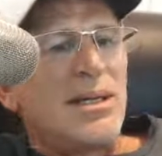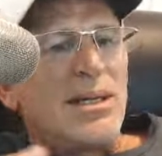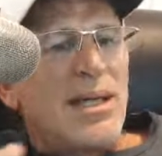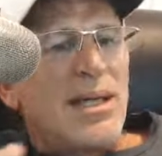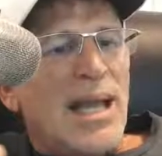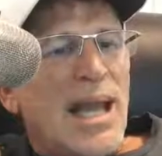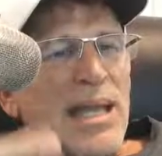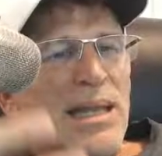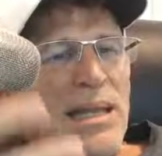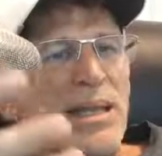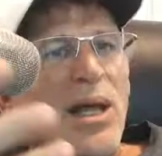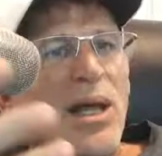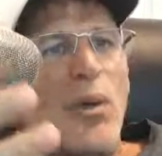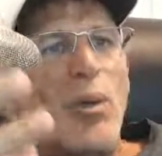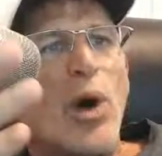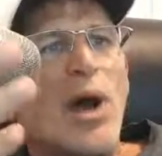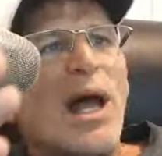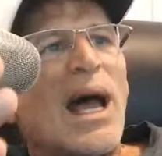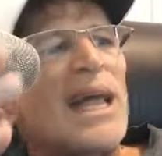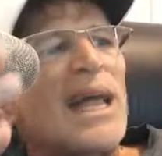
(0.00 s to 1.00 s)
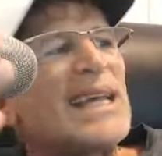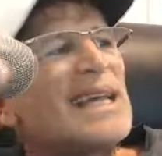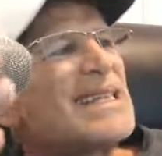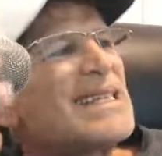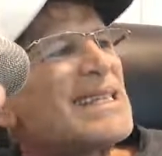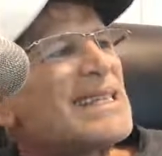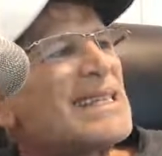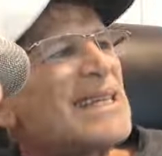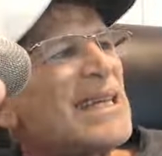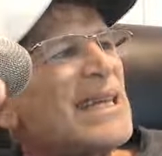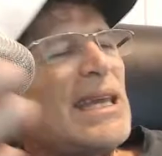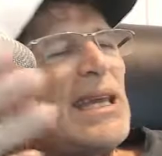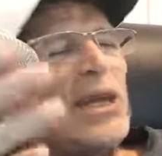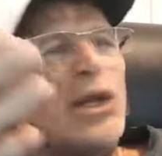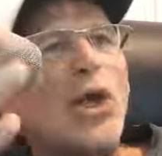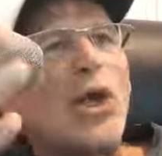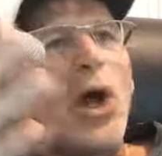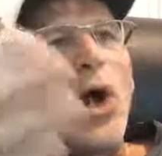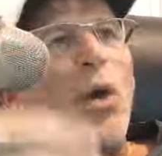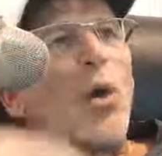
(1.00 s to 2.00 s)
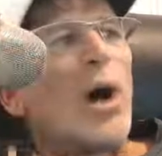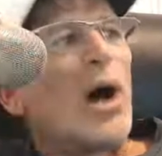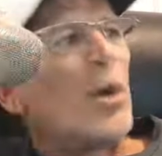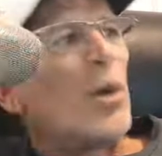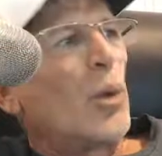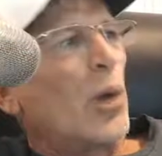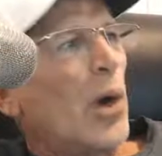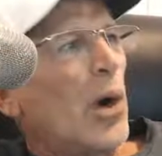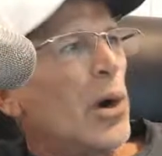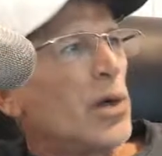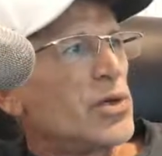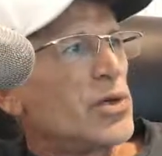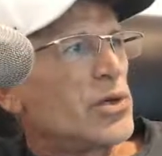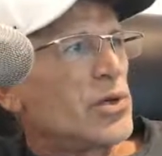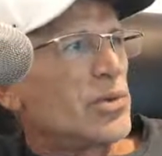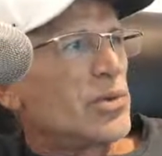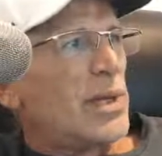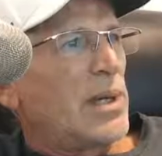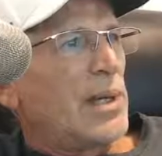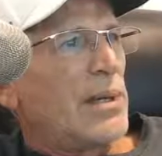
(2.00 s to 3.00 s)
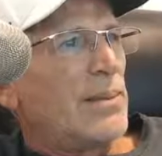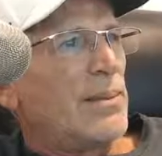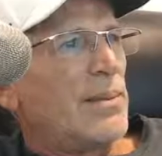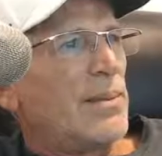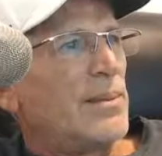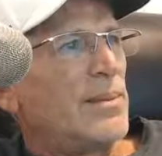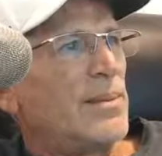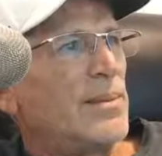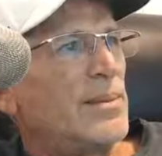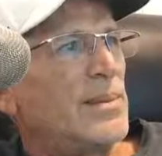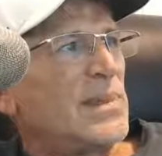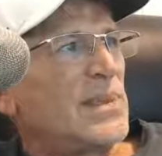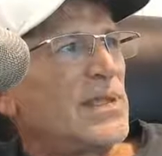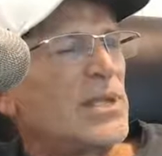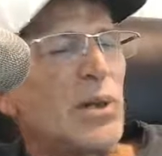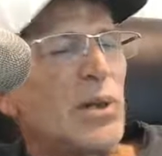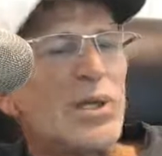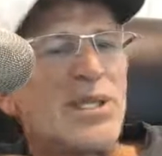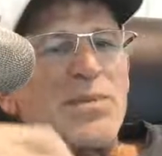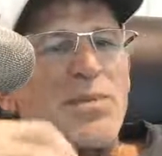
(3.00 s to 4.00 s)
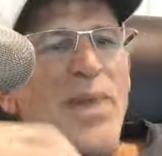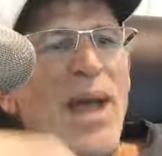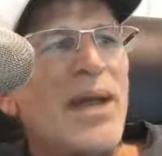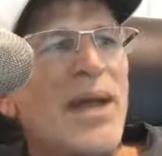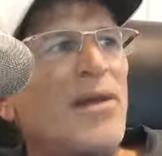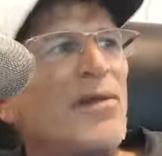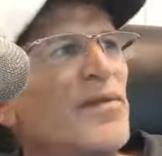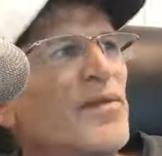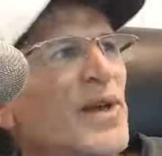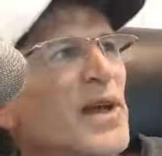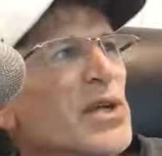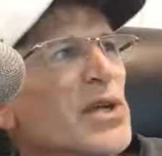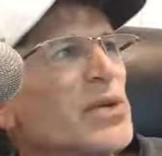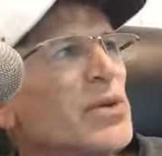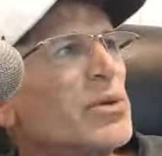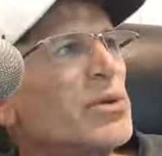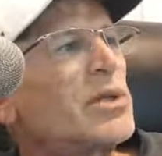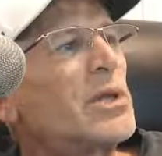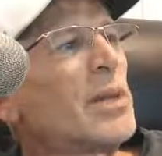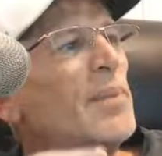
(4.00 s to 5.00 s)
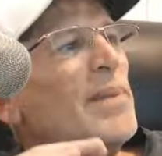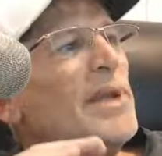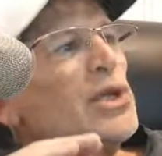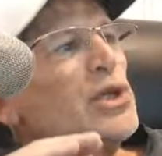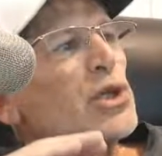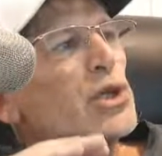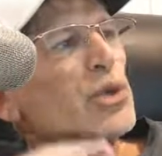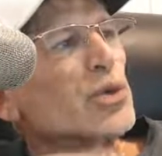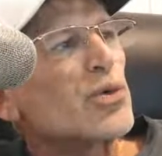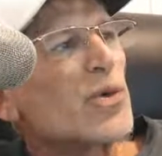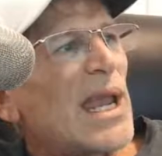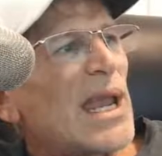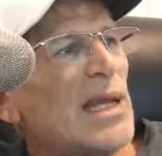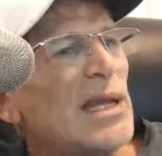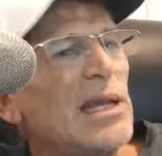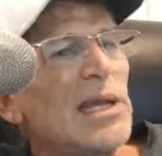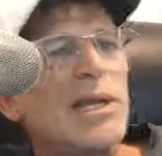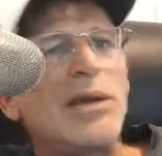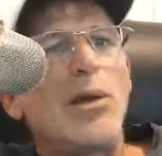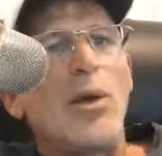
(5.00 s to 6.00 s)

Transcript: and what I see and know on Wall Street? So it's beneficial to be trading